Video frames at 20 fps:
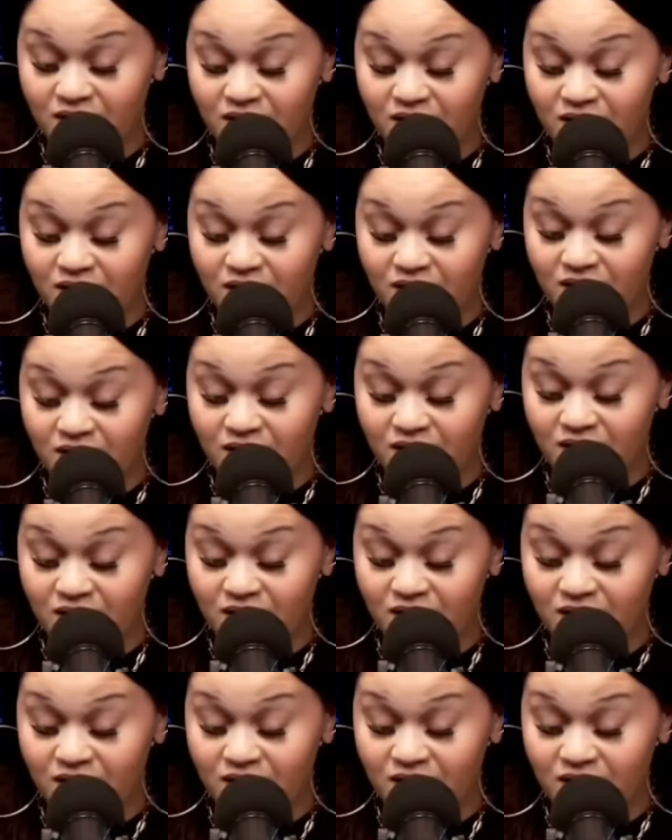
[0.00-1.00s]

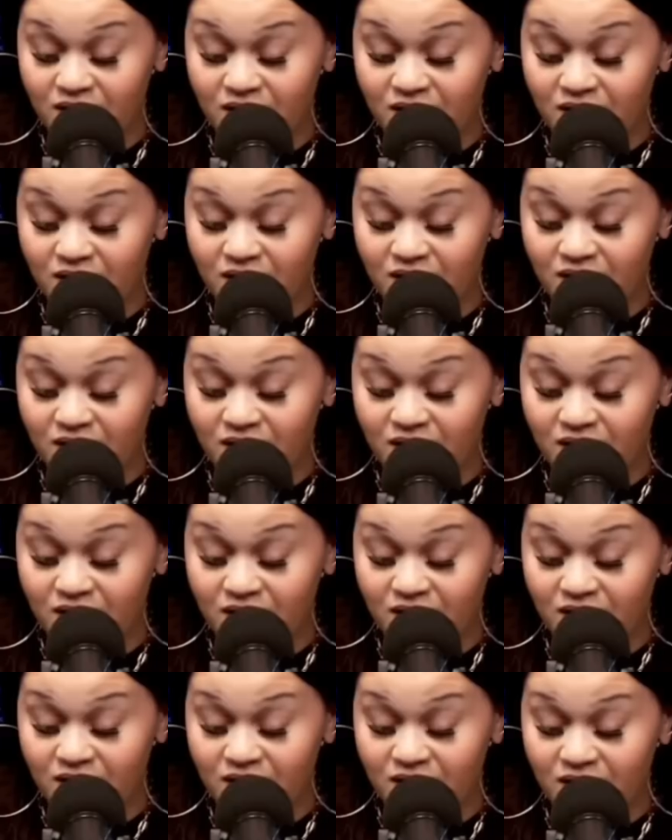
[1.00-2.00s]

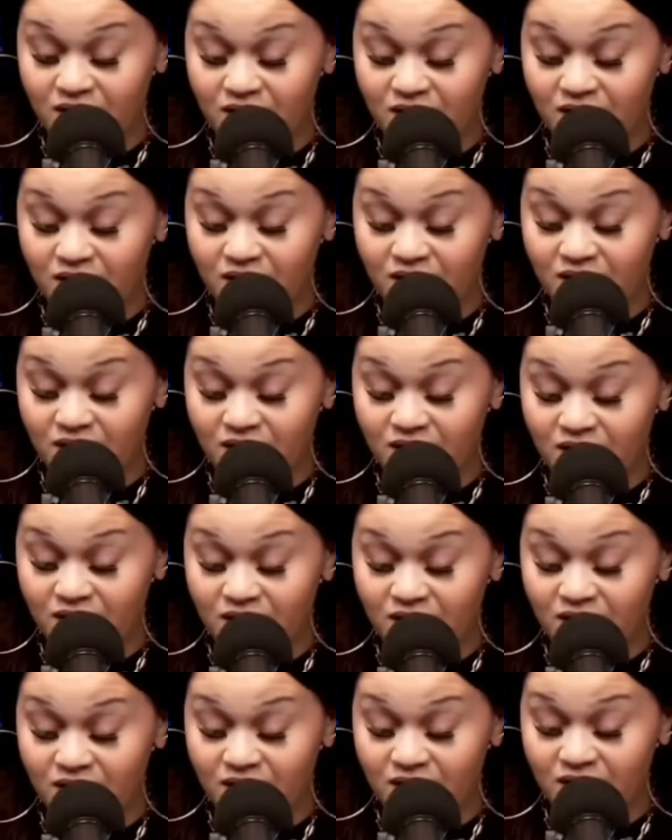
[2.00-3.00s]

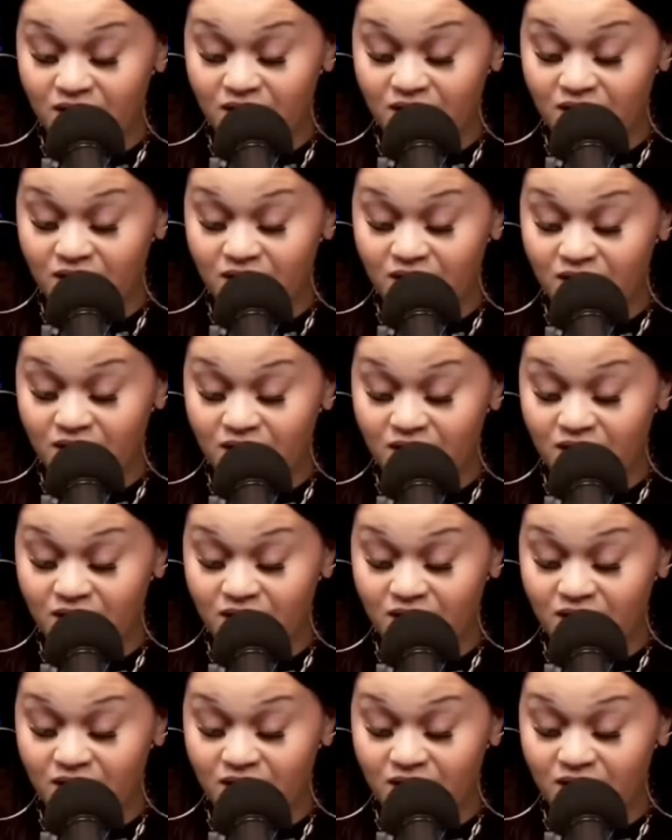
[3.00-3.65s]
(not speaking)